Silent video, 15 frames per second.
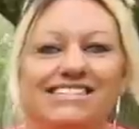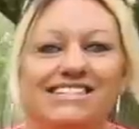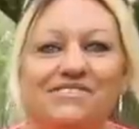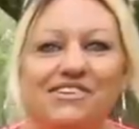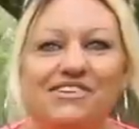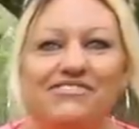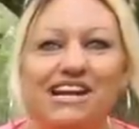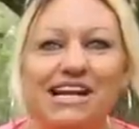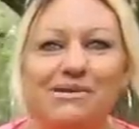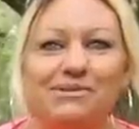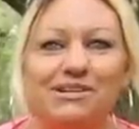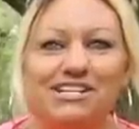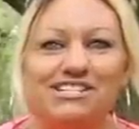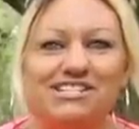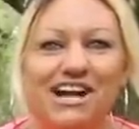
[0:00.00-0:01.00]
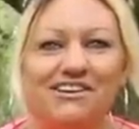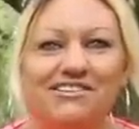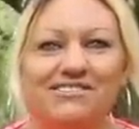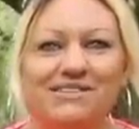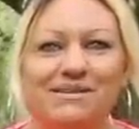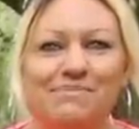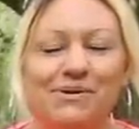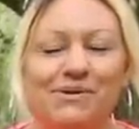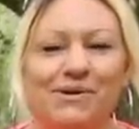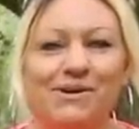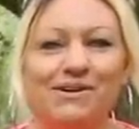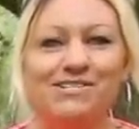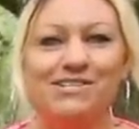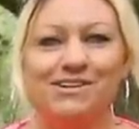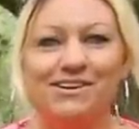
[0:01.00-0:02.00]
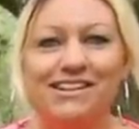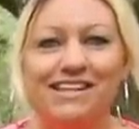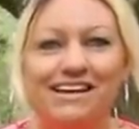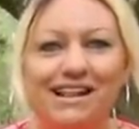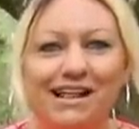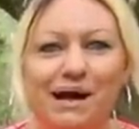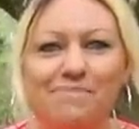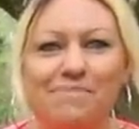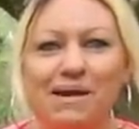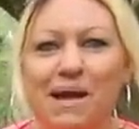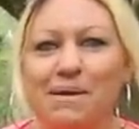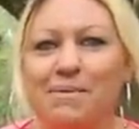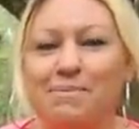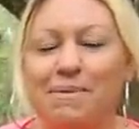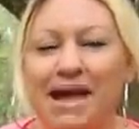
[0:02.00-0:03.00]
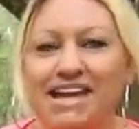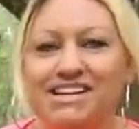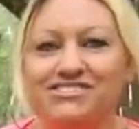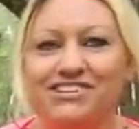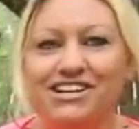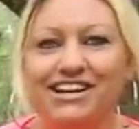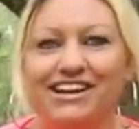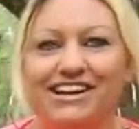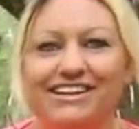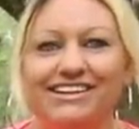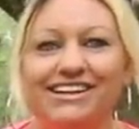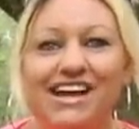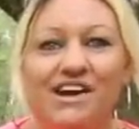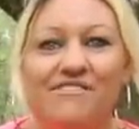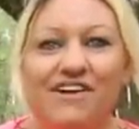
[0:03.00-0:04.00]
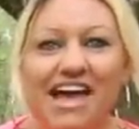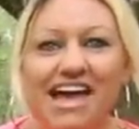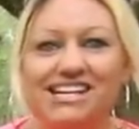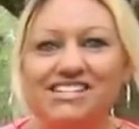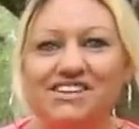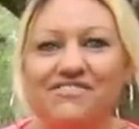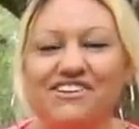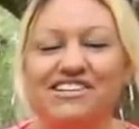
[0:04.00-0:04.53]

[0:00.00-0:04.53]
And if you really want to show your support, join the club, become a Patreon for extra